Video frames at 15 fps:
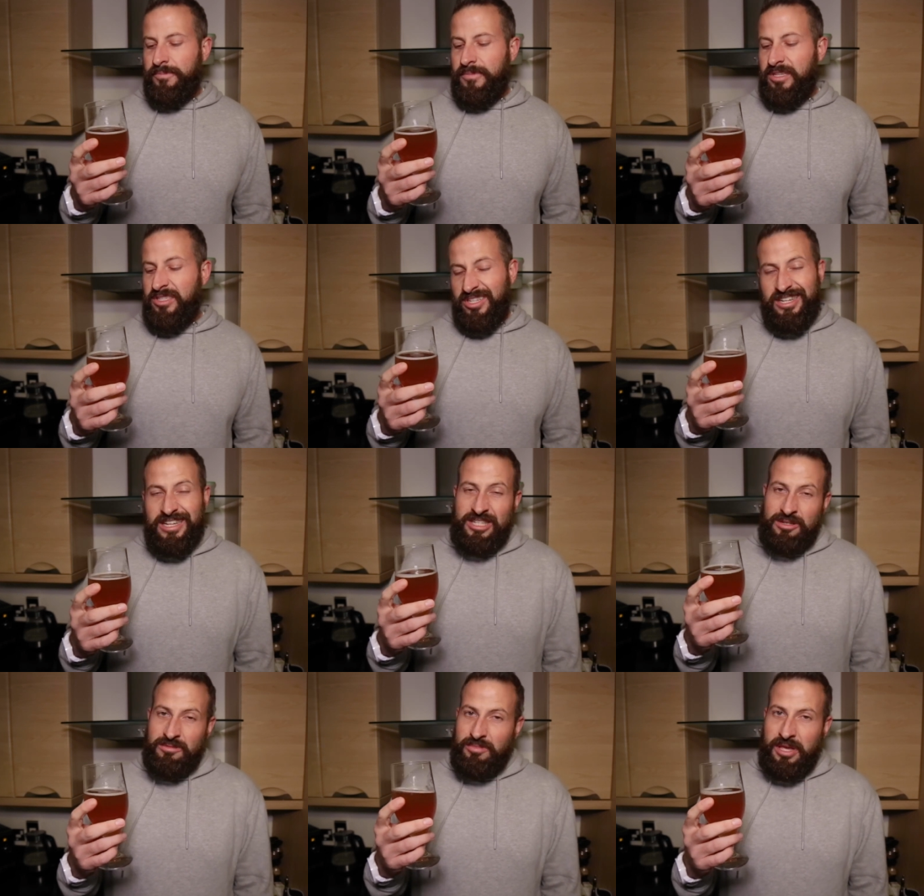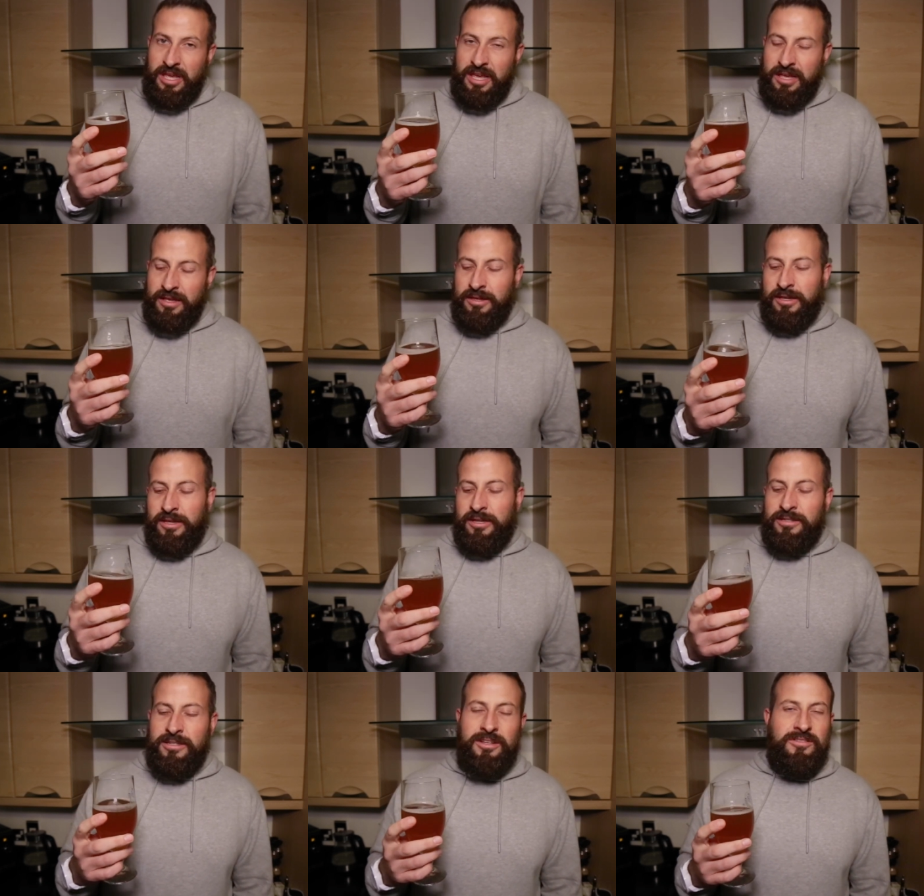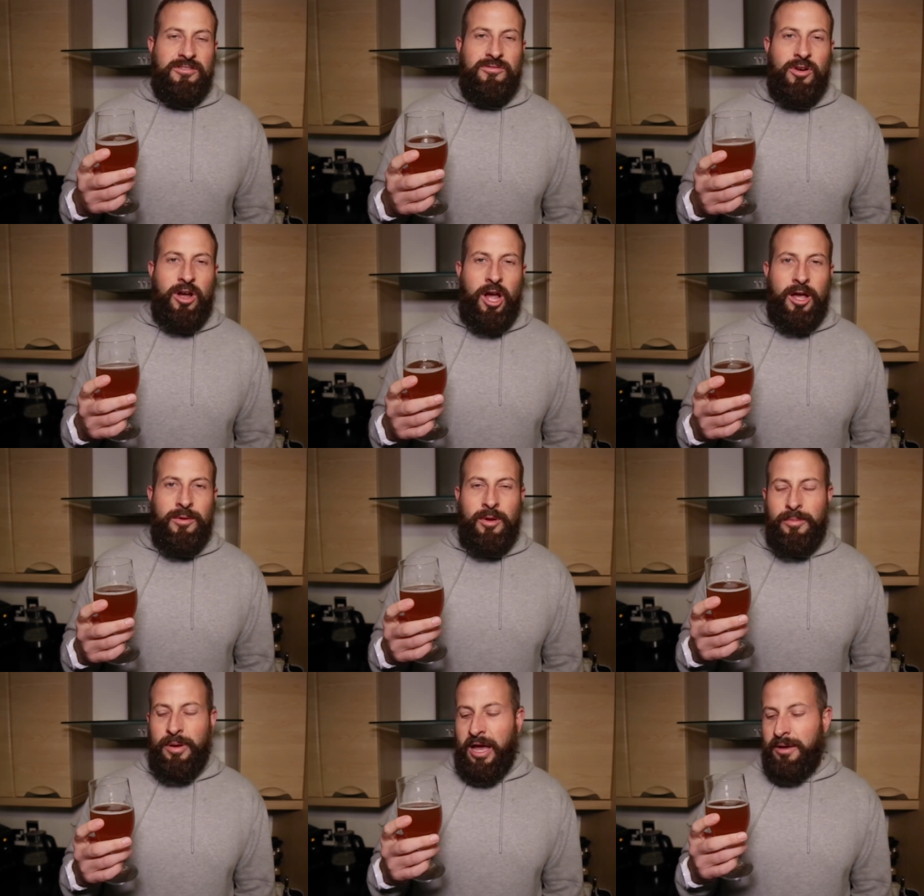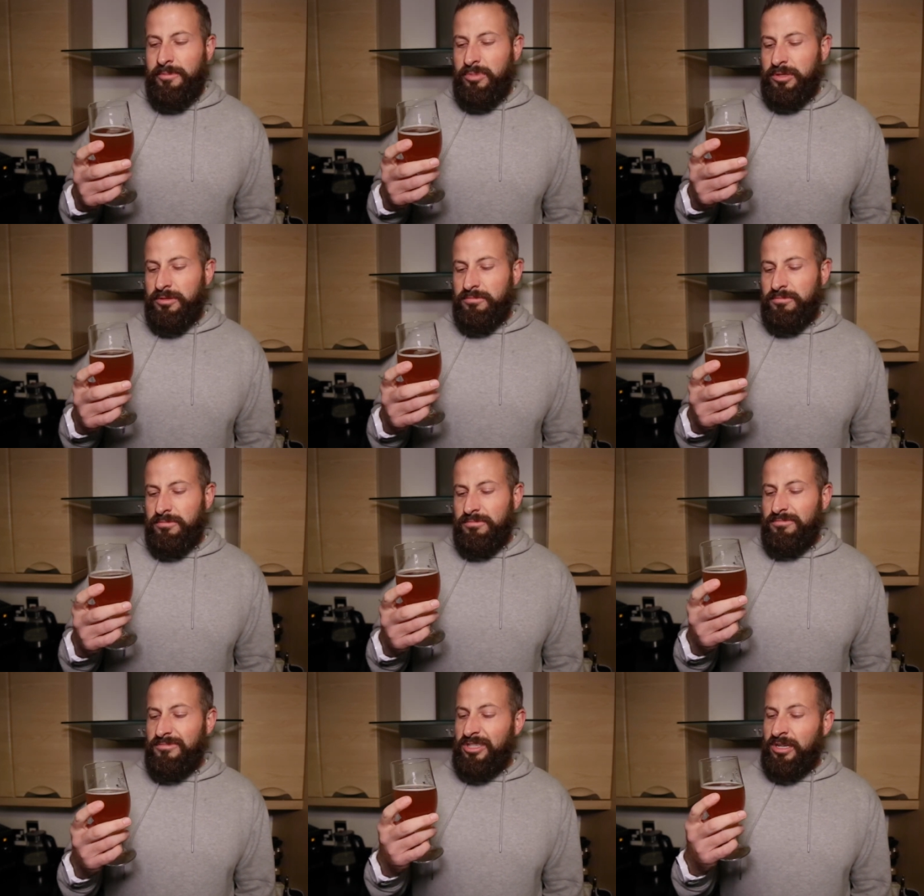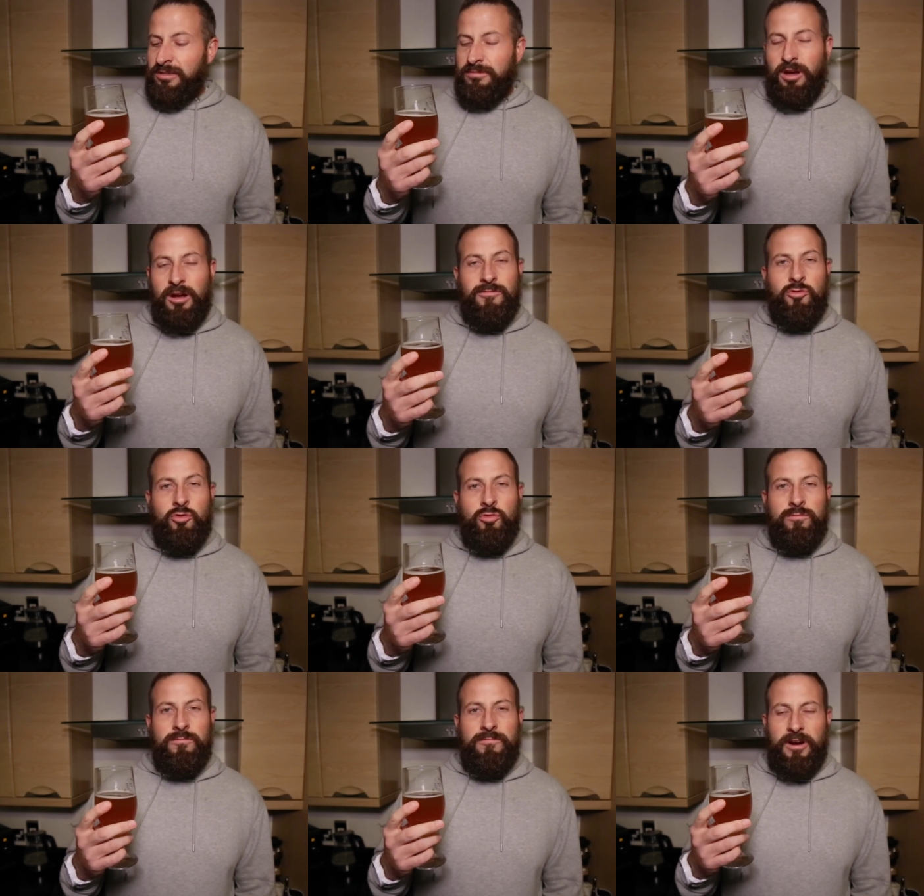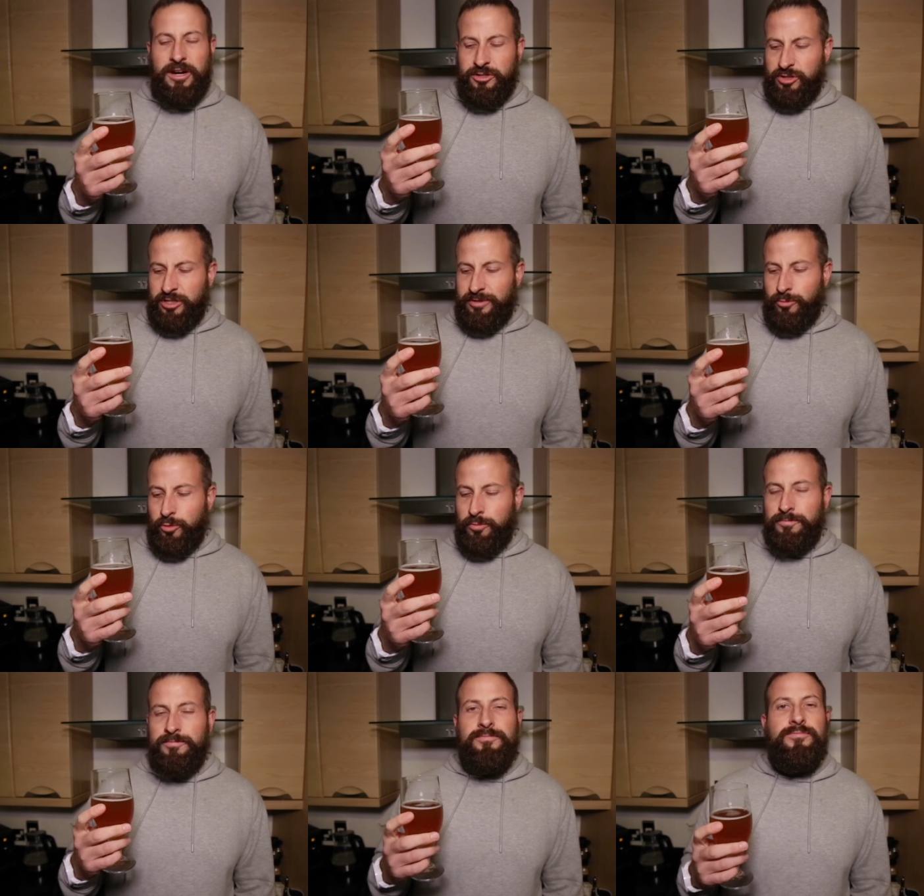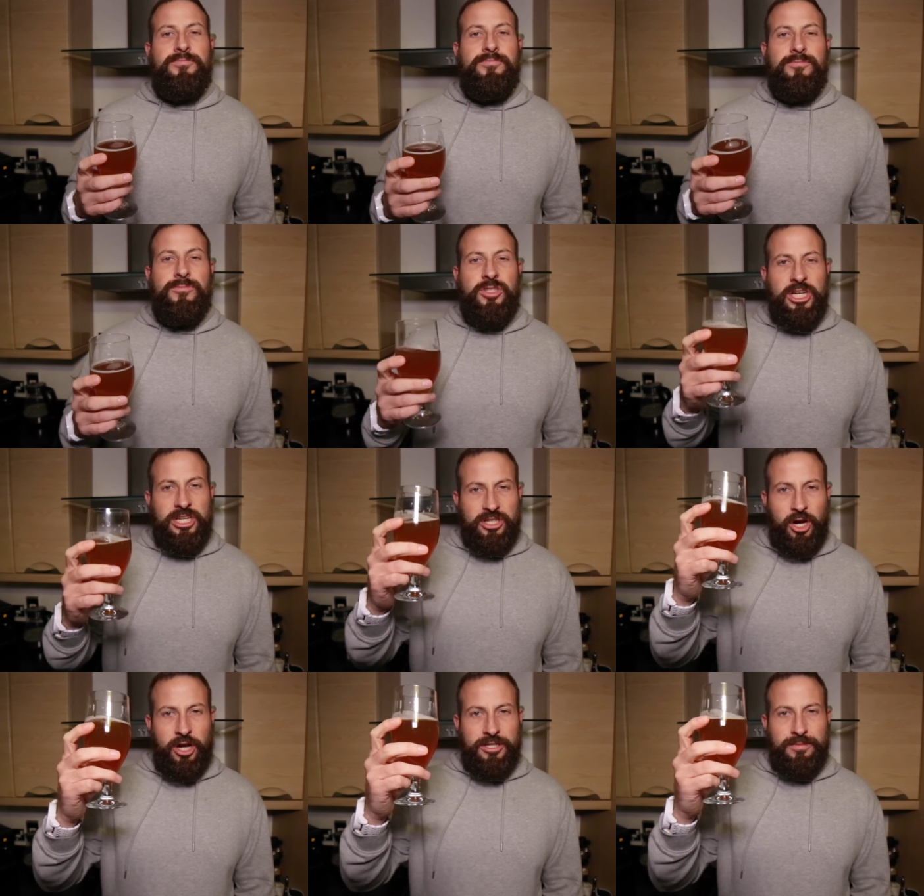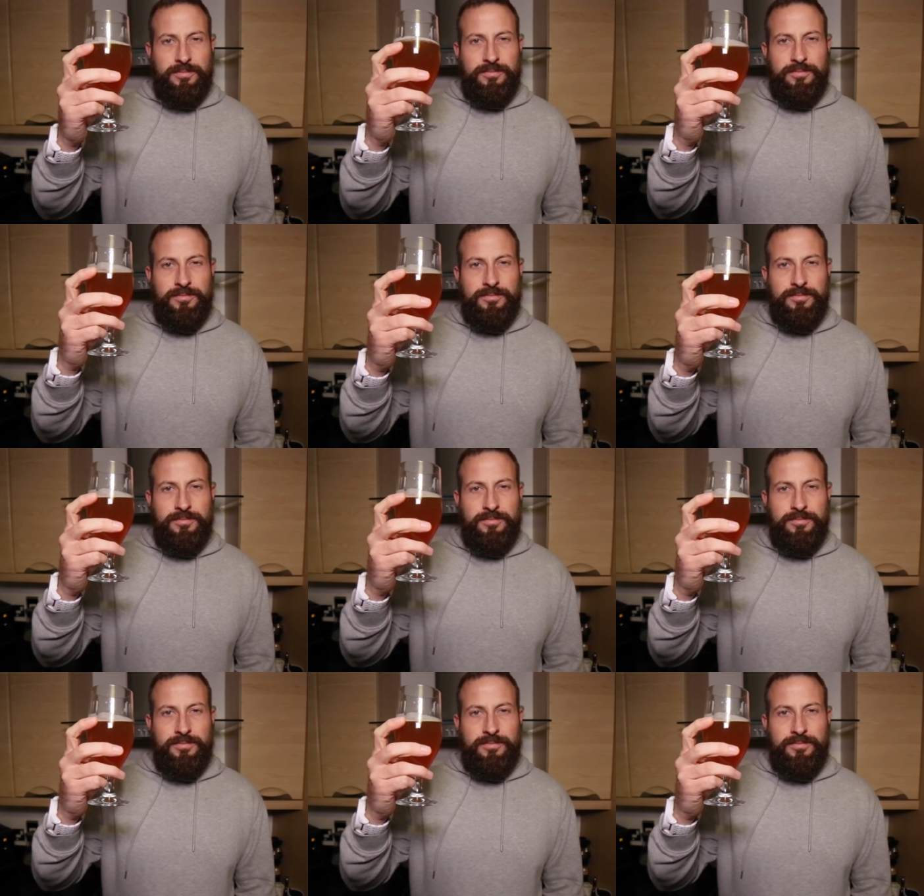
It's a decent beer, nothing to write home about, but you know, overall, very drinkable. Cheers, guys.